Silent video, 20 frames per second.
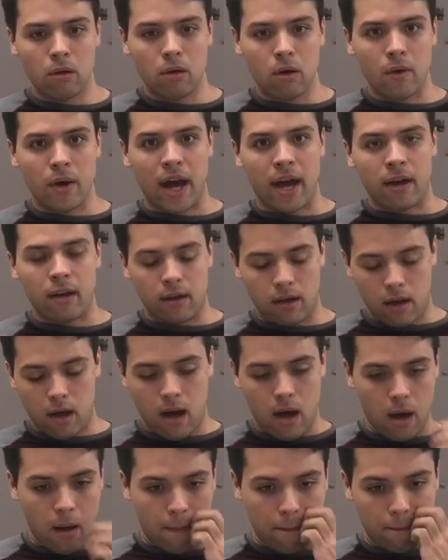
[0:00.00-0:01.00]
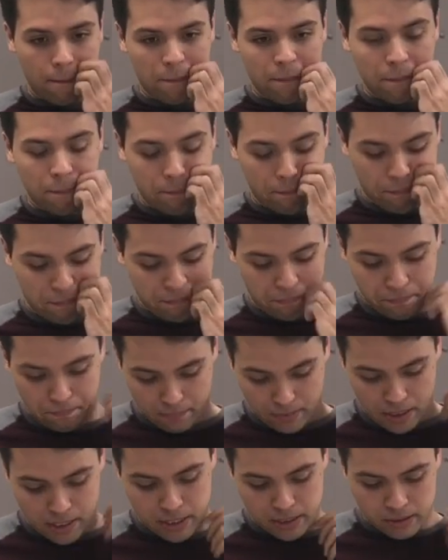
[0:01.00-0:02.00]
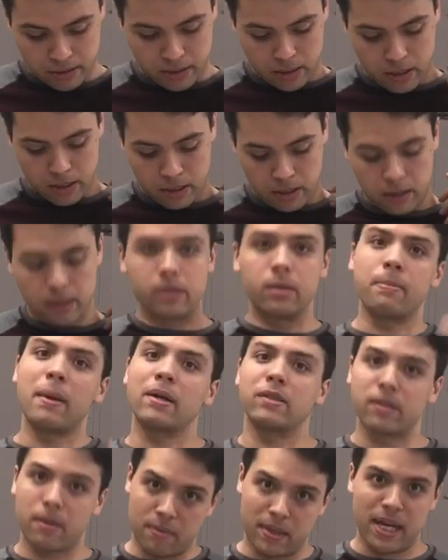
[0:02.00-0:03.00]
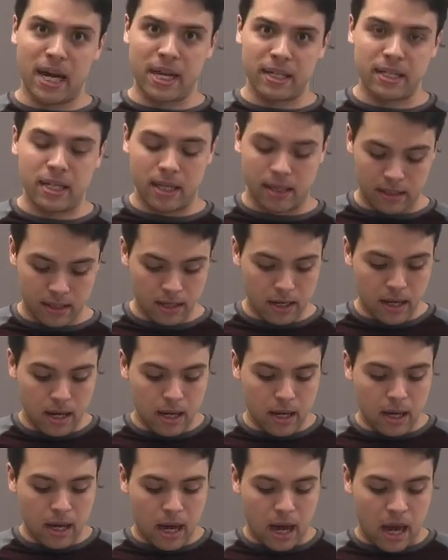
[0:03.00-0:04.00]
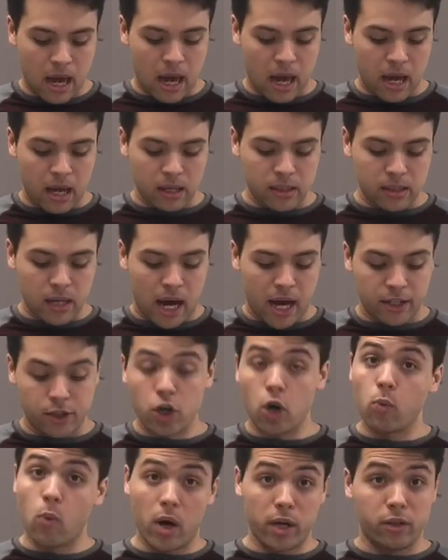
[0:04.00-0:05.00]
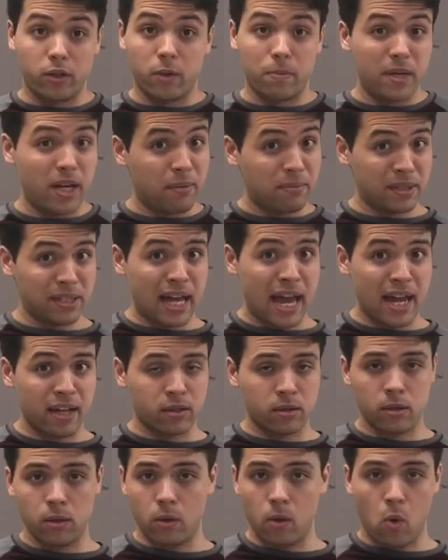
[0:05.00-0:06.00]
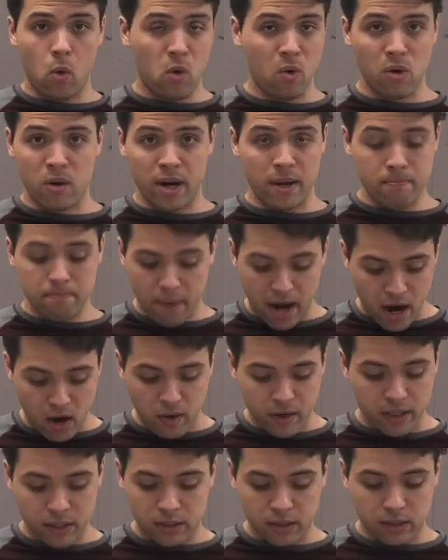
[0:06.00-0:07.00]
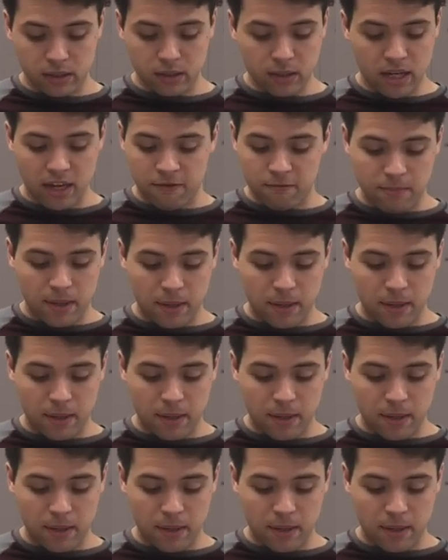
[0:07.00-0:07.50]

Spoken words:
Okay, it's about something I did. And I don't want you to be upset or embarrassed if